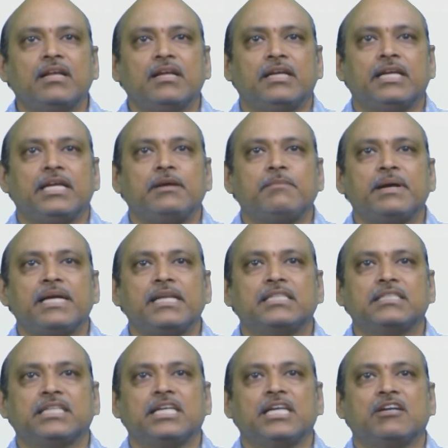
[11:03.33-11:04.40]
E
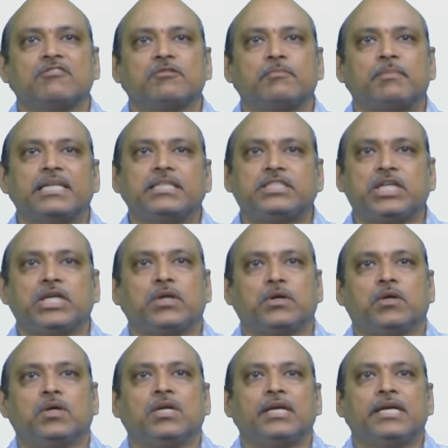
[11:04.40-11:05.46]
minus EF by
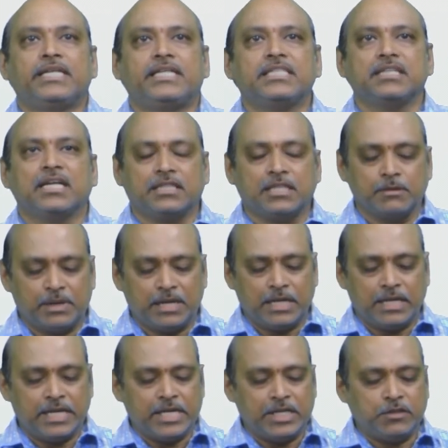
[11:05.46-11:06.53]
0. It is nothing but
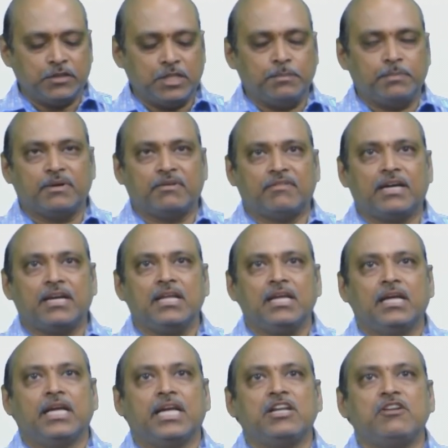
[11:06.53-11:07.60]
E to the power
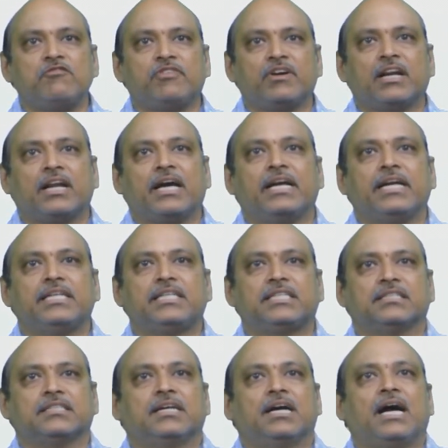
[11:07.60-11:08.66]

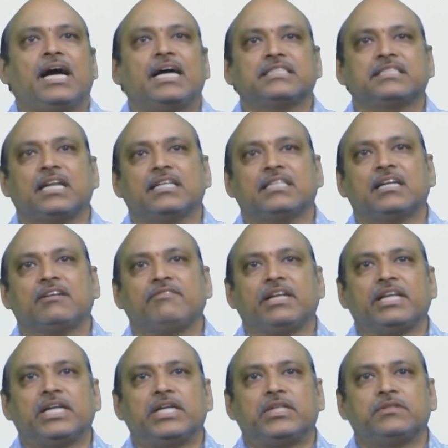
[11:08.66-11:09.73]
infinite, as like that we
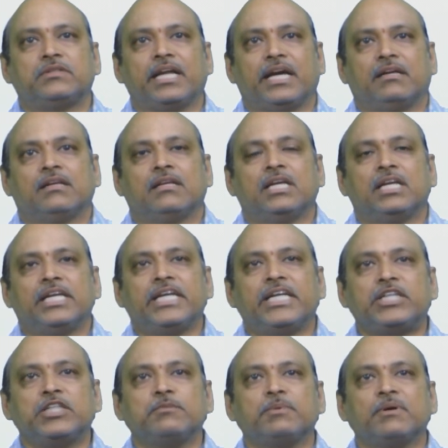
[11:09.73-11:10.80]
need to take. E
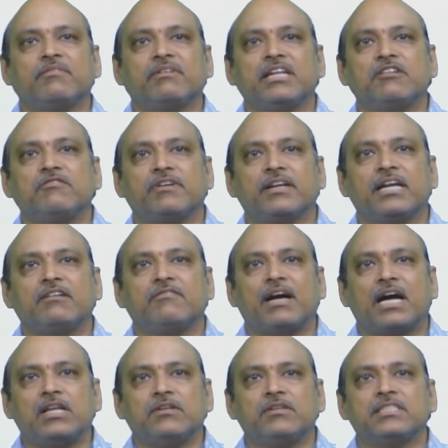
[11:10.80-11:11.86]
to the power infinite
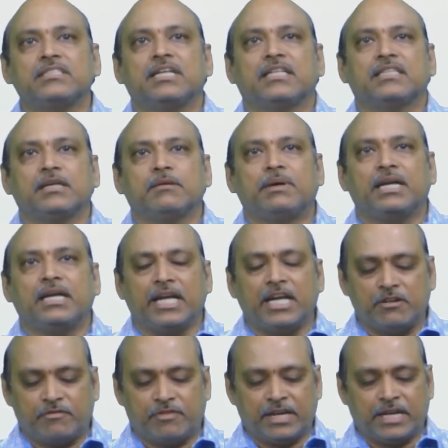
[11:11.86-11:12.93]
value is nothing but
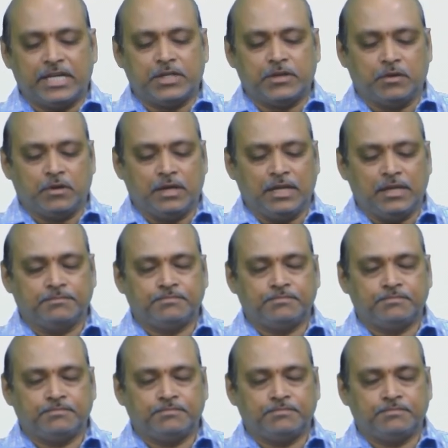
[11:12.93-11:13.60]
infinite only.